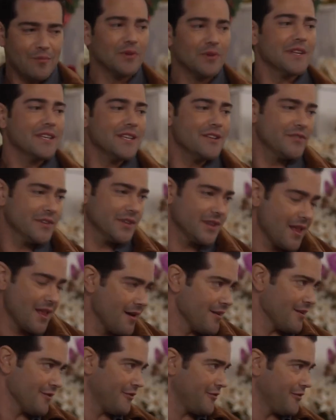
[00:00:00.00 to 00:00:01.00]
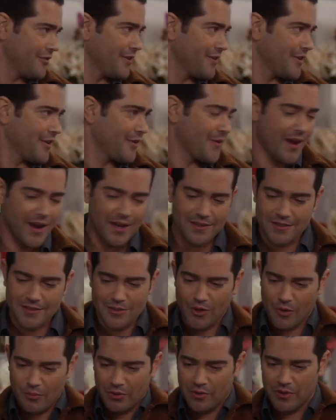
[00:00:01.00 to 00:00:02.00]
I believe in love, all right? I
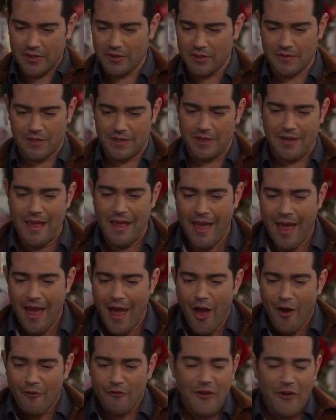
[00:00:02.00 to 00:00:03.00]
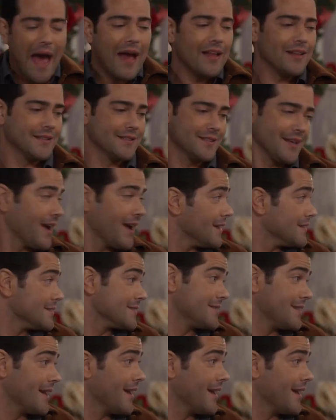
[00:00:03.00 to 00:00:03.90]
just don't believe in Valentine's